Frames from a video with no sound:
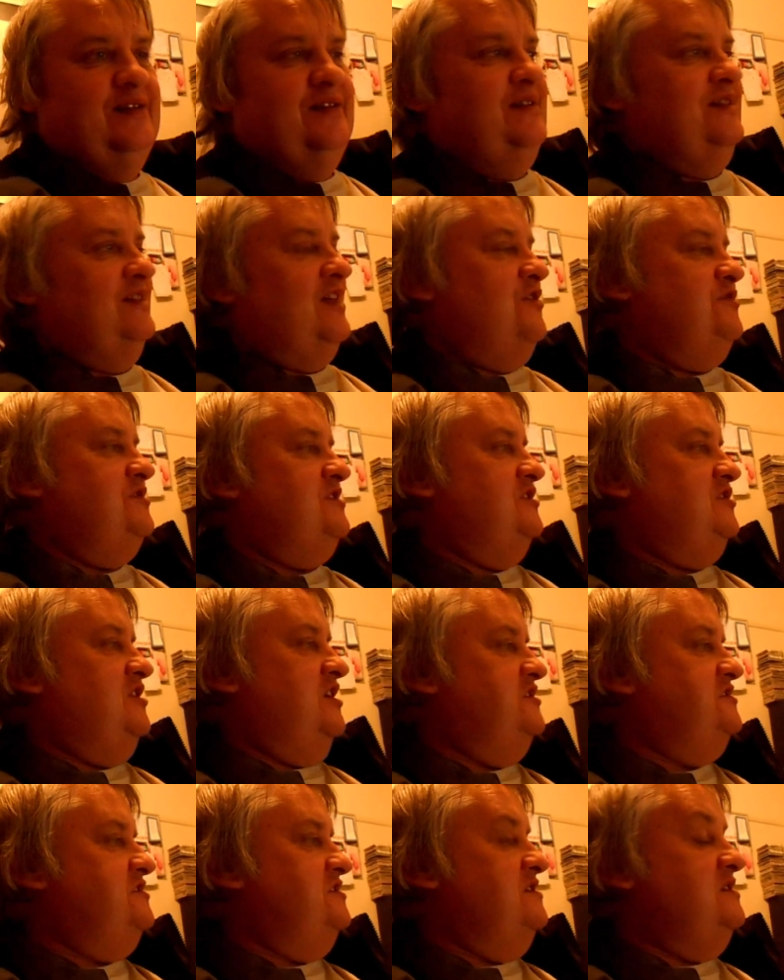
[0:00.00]
those
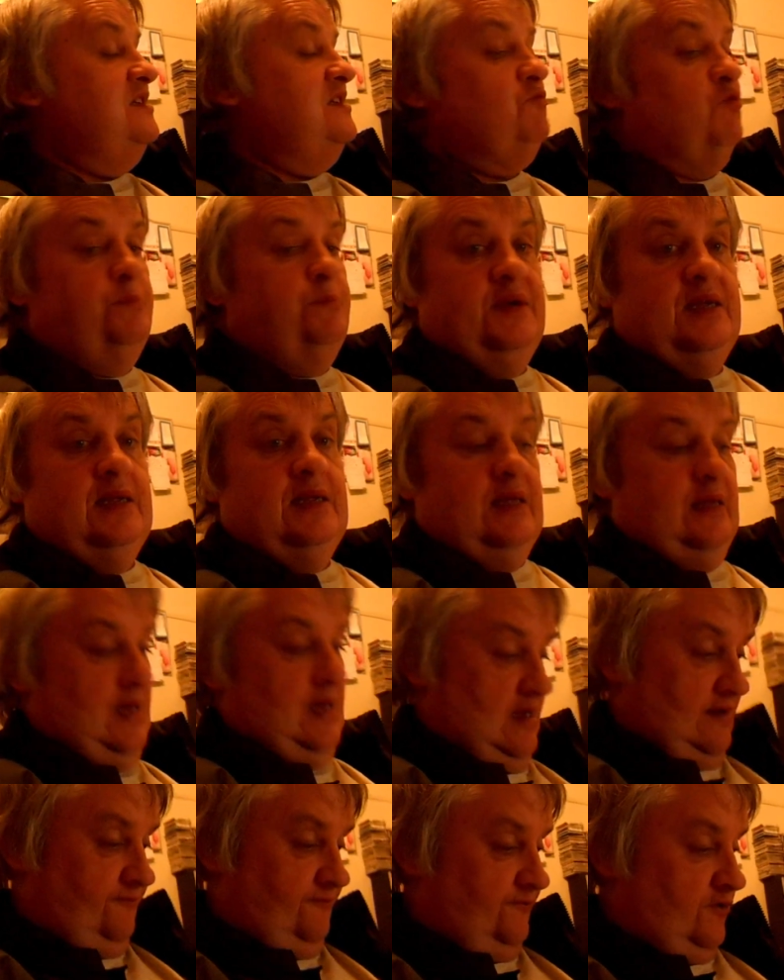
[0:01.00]
suggestions will be,
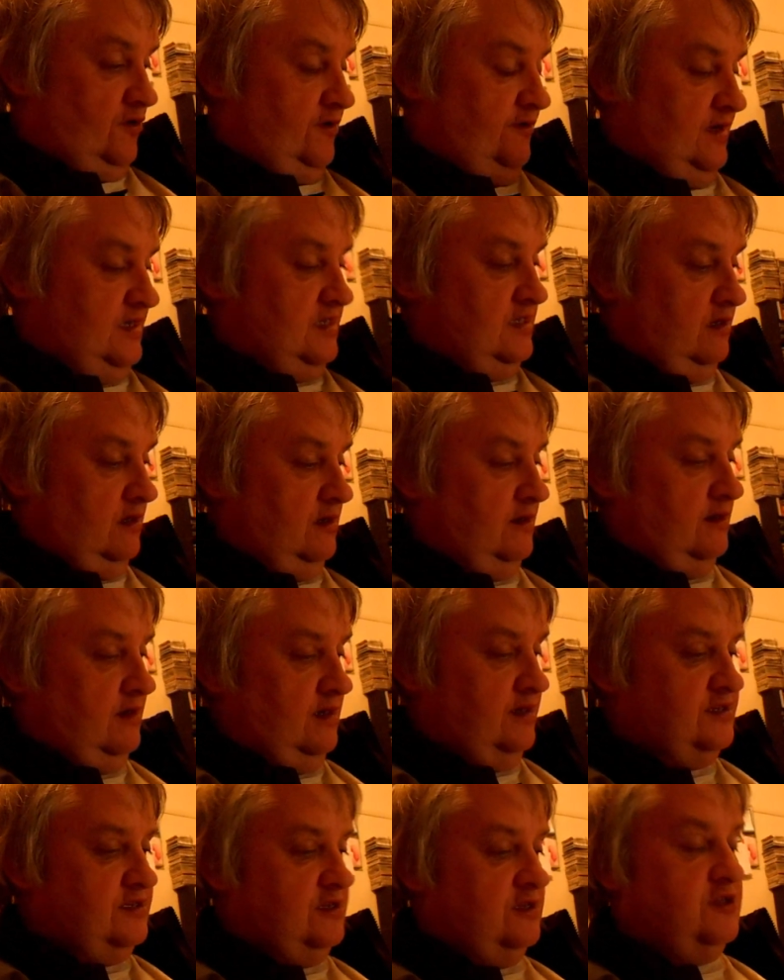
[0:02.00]
or actually a
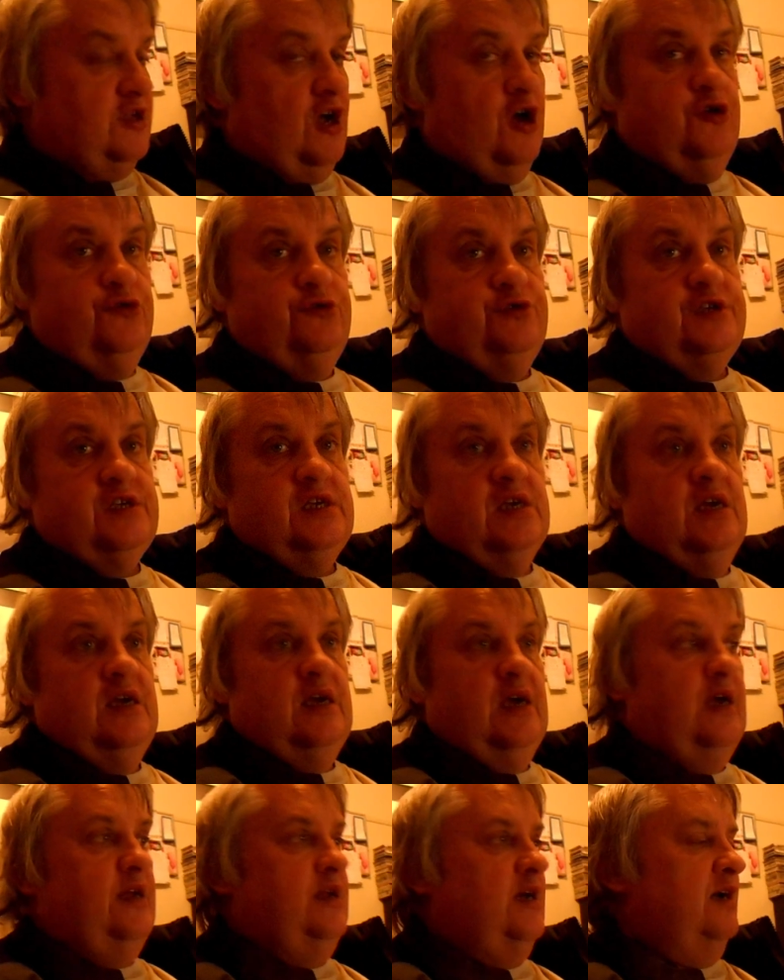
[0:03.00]
list of those,
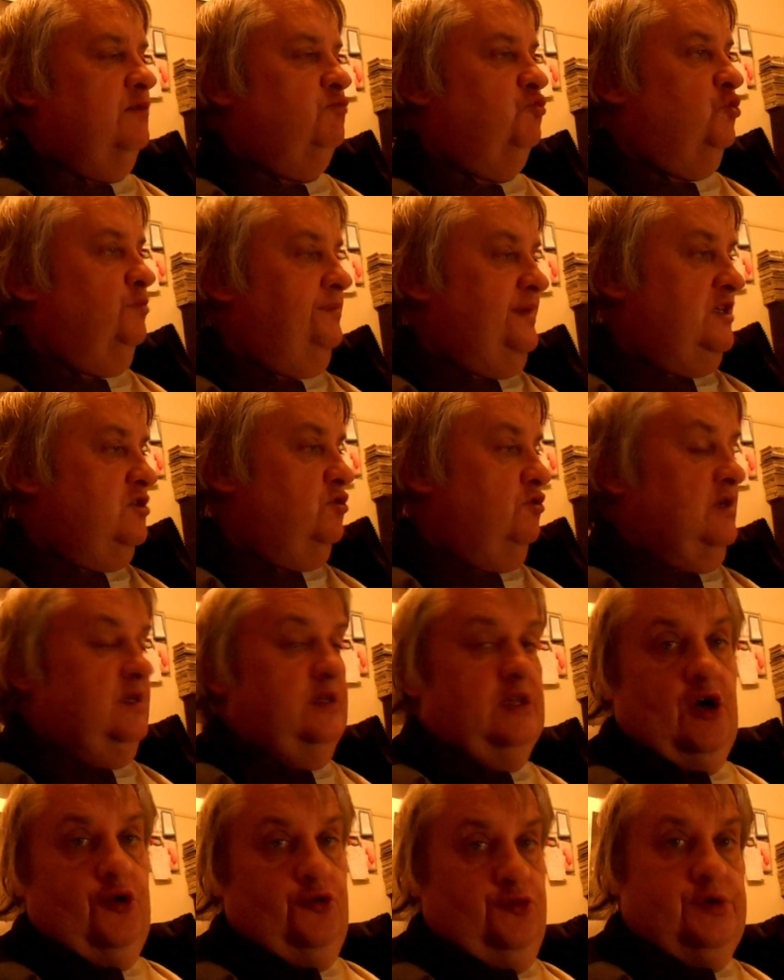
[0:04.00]
and I will be doing
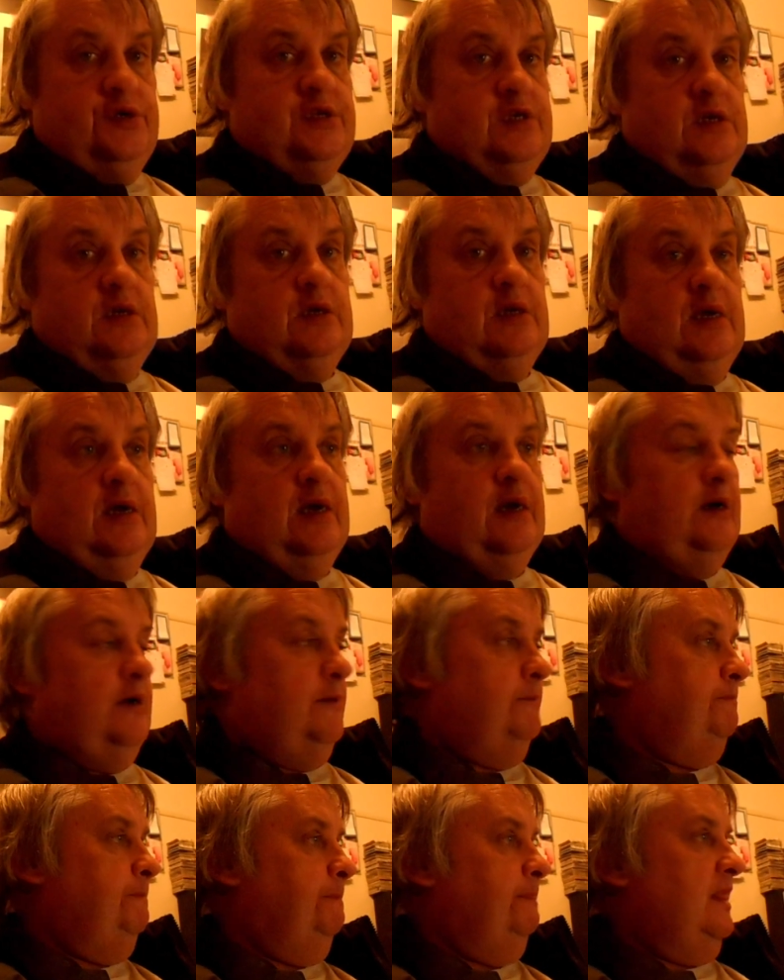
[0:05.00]
those.
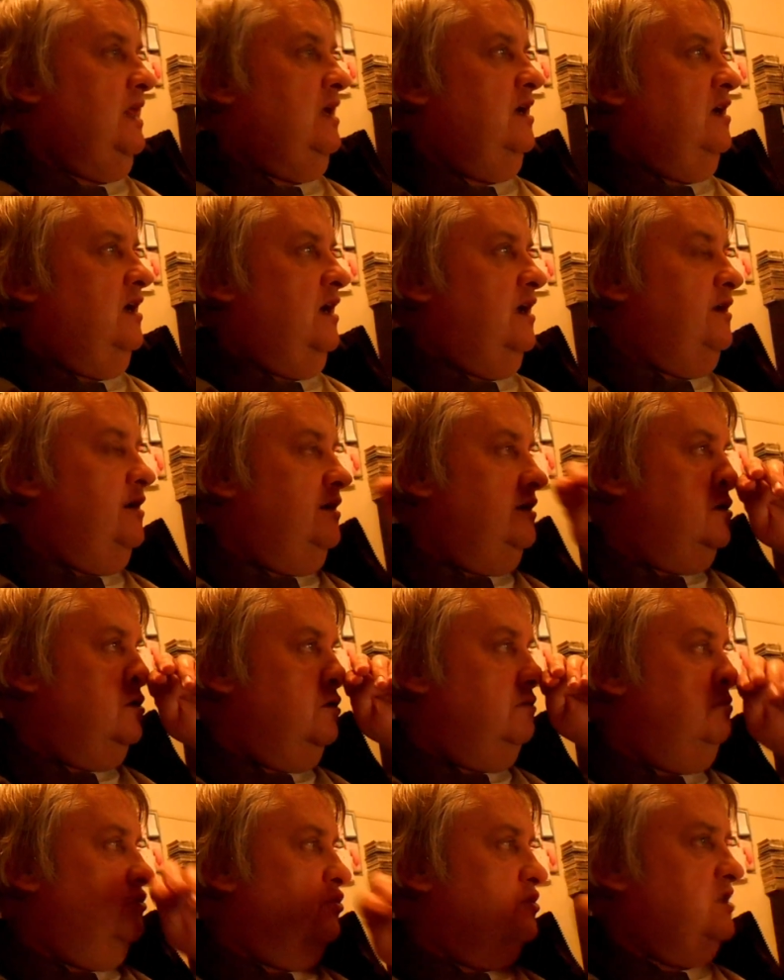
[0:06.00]
I only do
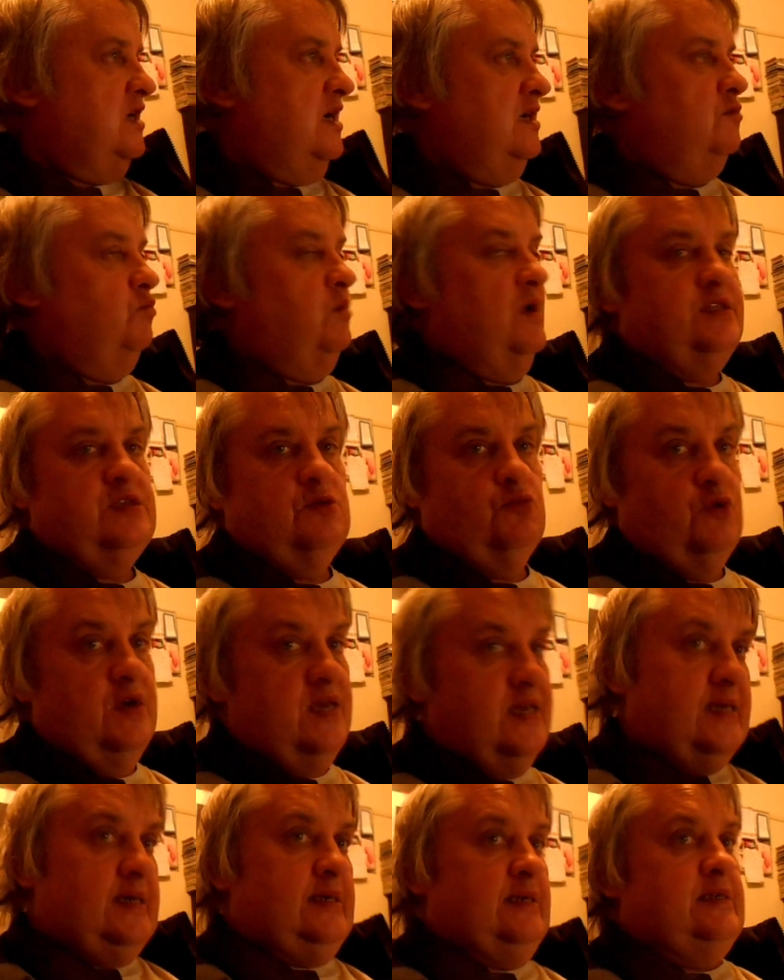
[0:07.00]
milkshake once a
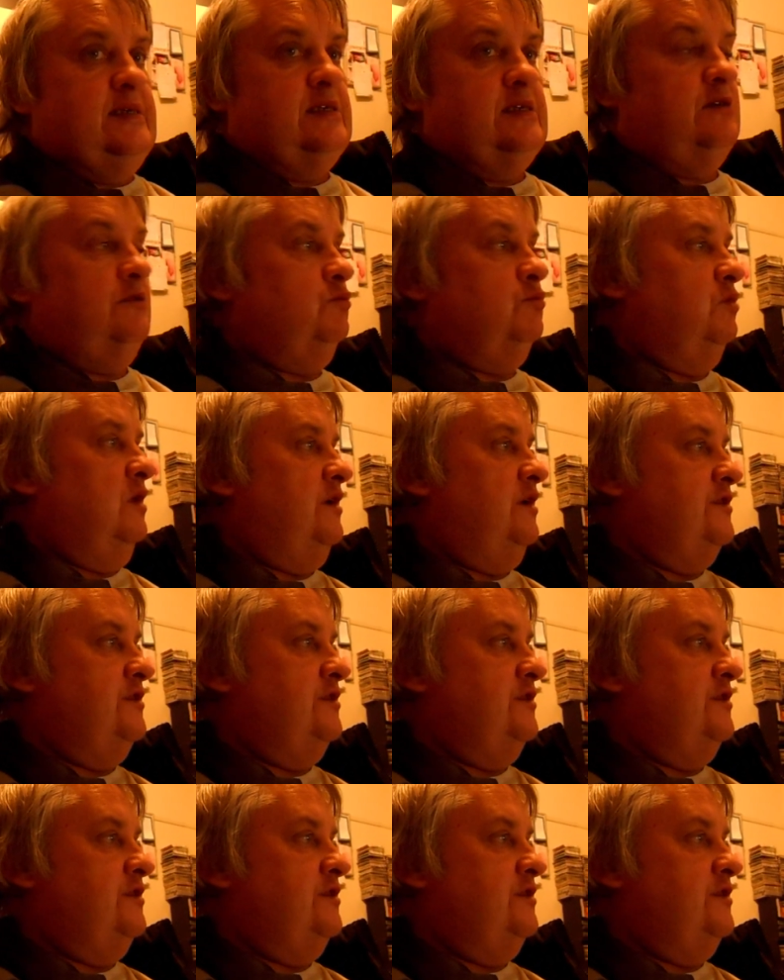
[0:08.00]
week, so on a